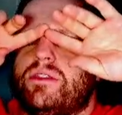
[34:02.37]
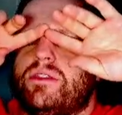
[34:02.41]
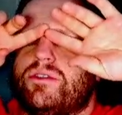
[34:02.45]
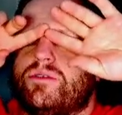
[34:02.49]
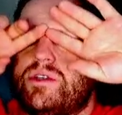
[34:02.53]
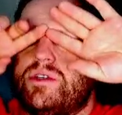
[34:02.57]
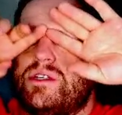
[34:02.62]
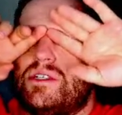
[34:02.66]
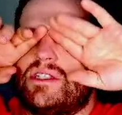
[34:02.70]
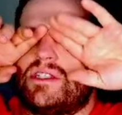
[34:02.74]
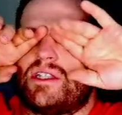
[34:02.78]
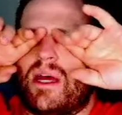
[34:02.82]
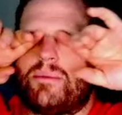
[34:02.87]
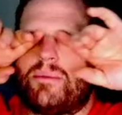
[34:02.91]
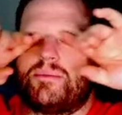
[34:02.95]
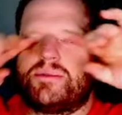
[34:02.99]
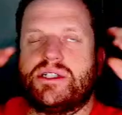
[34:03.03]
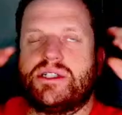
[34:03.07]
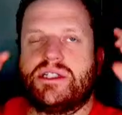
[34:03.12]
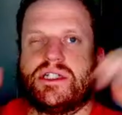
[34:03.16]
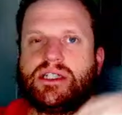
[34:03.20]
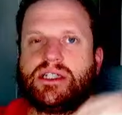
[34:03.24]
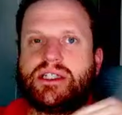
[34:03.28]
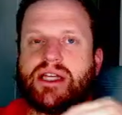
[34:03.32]
steps
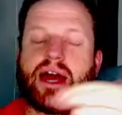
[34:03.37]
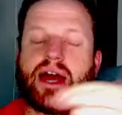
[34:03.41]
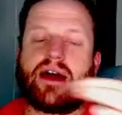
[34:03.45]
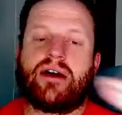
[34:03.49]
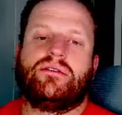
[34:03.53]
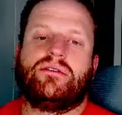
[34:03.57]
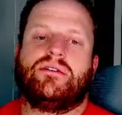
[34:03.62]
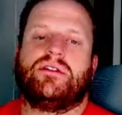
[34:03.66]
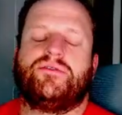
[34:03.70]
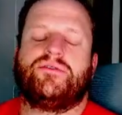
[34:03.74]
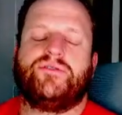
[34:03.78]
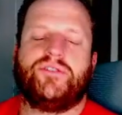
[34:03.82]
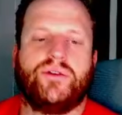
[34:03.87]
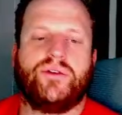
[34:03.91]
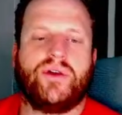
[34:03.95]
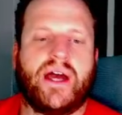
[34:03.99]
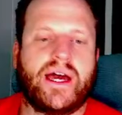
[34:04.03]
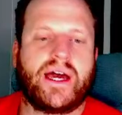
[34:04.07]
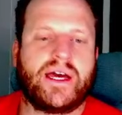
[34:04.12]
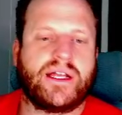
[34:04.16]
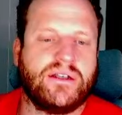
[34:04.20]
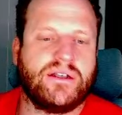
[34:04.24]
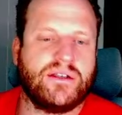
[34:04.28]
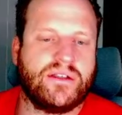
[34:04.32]
into town if you
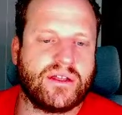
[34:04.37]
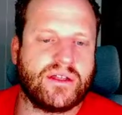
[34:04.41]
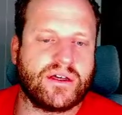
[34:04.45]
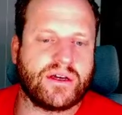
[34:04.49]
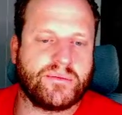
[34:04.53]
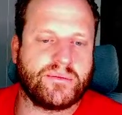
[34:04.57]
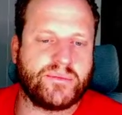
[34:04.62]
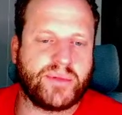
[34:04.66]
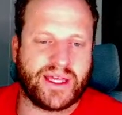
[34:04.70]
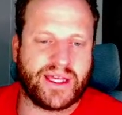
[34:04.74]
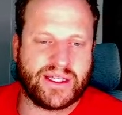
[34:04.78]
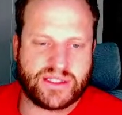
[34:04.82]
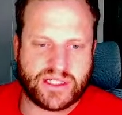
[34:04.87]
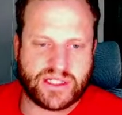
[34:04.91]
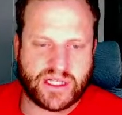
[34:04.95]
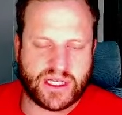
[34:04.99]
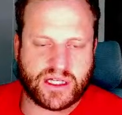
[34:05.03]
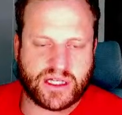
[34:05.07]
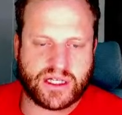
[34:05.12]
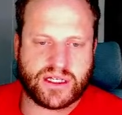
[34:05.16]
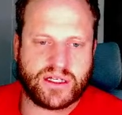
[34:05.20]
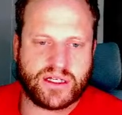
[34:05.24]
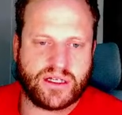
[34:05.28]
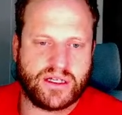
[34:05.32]
had the
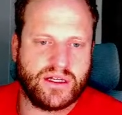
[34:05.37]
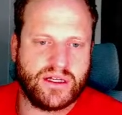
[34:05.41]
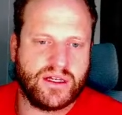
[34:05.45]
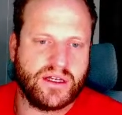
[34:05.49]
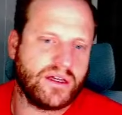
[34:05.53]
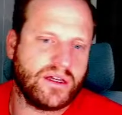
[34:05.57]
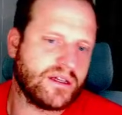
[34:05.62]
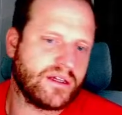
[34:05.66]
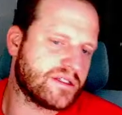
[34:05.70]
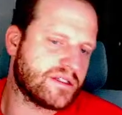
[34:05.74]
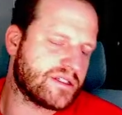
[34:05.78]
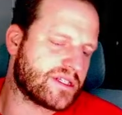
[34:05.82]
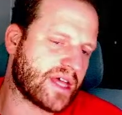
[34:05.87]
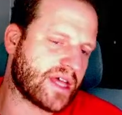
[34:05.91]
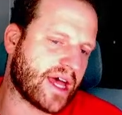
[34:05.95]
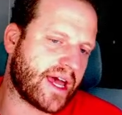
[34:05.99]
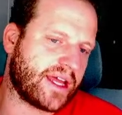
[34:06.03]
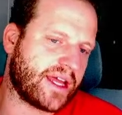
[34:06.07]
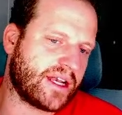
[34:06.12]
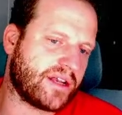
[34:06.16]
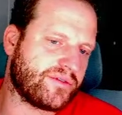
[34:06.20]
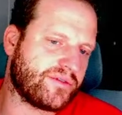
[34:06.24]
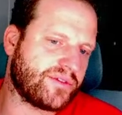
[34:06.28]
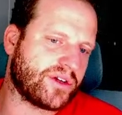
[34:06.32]
basic
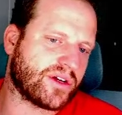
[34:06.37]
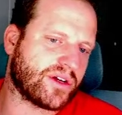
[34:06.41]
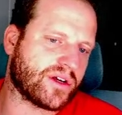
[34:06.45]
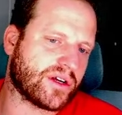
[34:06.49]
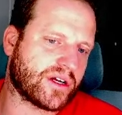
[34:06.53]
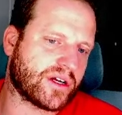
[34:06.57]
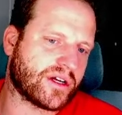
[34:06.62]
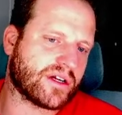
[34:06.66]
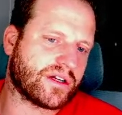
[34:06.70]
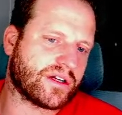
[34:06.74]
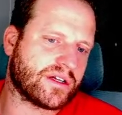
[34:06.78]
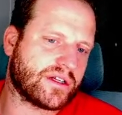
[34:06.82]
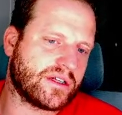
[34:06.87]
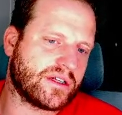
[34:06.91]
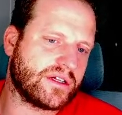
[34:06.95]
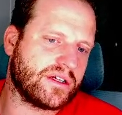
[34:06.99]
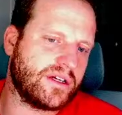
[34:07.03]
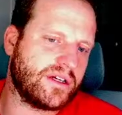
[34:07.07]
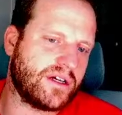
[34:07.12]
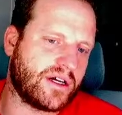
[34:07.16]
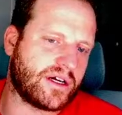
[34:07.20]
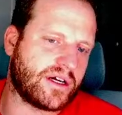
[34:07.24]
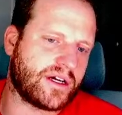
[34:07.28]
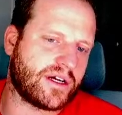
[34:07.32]
side of your
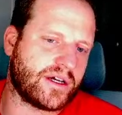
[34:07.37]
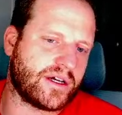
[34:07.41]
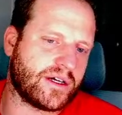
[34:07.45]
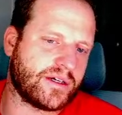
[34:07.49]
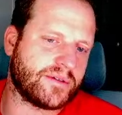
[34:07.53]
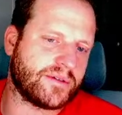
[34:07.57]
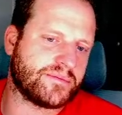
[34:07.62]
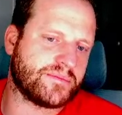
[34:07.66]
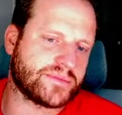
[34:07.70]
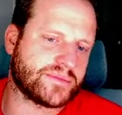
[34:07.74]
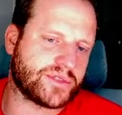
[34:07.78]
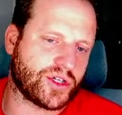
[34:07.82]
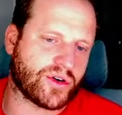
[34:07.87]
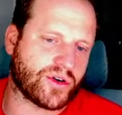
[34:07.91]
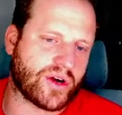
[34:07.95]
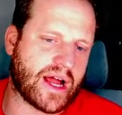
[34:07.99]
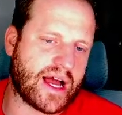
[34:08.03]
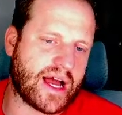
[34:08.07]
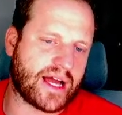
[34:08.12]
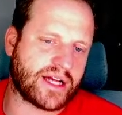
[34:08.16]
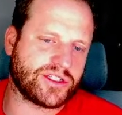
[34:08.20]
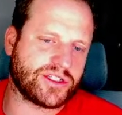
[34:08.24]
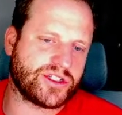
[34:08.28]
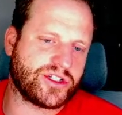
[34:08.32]

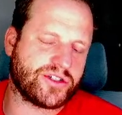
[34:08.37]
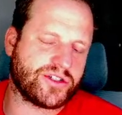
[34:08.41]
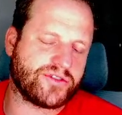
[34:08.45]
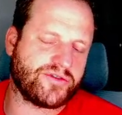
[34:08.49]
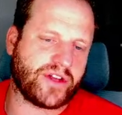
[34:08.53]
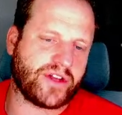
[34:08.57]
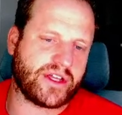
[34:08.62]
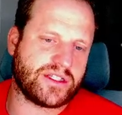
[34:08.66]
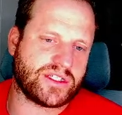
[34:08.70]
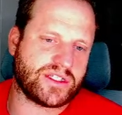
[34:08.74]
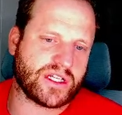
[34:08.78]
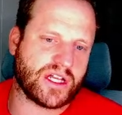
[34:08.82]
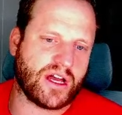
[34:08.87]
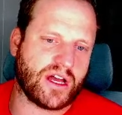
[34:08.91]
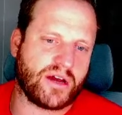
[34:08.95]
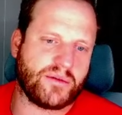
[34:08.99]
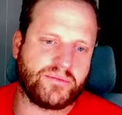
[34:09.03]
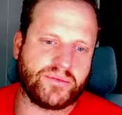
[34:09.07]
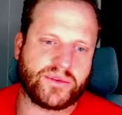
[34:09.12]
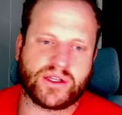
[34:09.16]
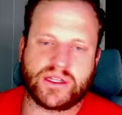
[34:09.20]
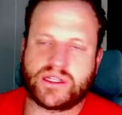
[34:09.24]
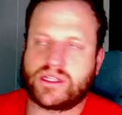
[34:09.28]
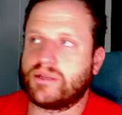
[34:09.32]
garage facing up,
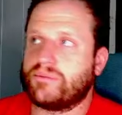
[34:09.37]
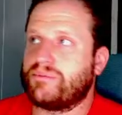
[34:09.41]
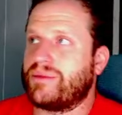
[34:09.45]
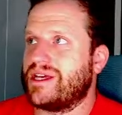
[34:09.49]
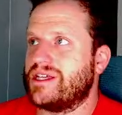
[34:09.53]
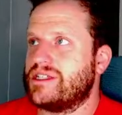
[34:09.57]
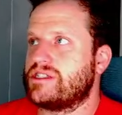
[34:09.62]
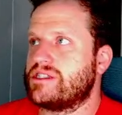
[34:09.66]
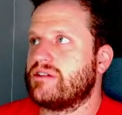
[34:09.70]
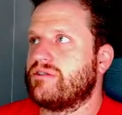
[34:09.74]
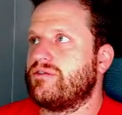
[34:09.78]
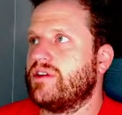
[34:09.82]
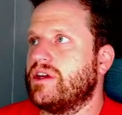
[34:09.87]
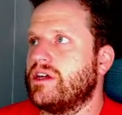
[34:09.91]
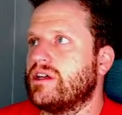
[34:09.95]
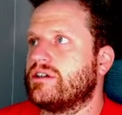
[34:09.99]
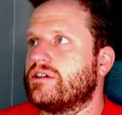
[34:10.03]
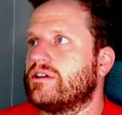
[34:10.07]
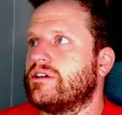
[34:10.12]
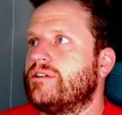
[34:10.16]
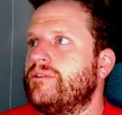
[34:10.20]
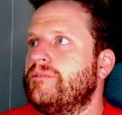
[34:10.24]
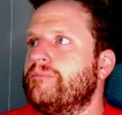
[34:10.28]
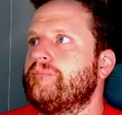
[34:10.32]
like the basic
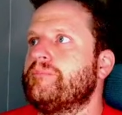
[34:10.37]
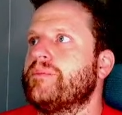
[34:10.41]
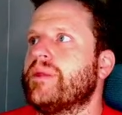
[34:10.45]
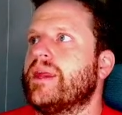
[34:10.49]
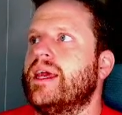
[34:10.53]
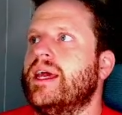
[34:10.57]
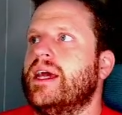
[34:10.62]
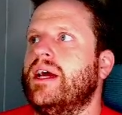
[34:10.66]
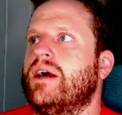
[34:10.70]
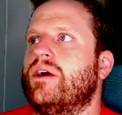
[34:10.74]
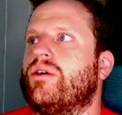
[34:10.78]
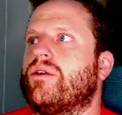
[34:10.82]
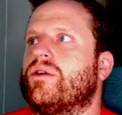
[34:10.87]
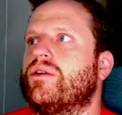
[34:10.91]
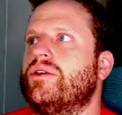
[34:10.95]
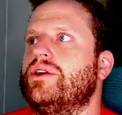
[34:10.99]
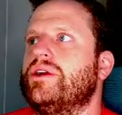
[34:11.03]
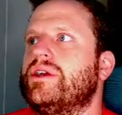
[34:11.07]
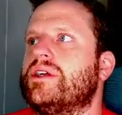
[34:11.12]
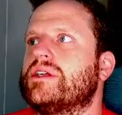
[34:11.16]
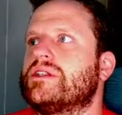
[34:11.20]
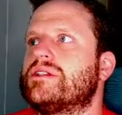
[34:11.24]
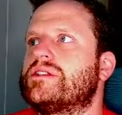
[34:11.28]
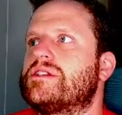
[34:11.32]
vehicle, or you
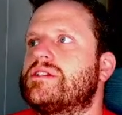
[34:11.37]
could